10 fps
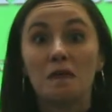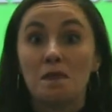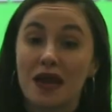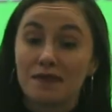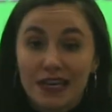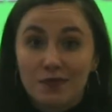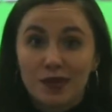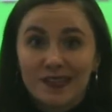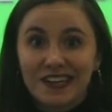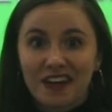Maybe in
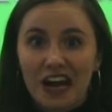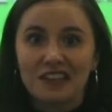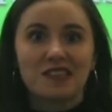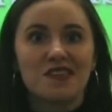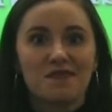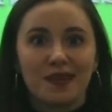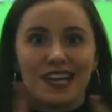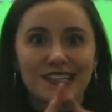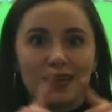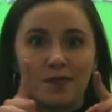music class you've
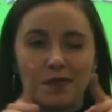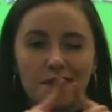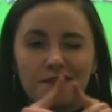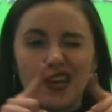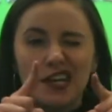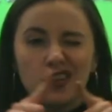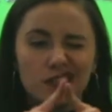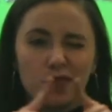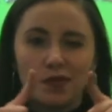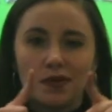played some finger
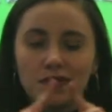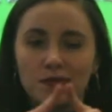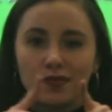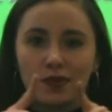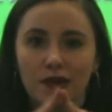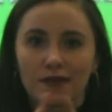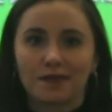cymbals before.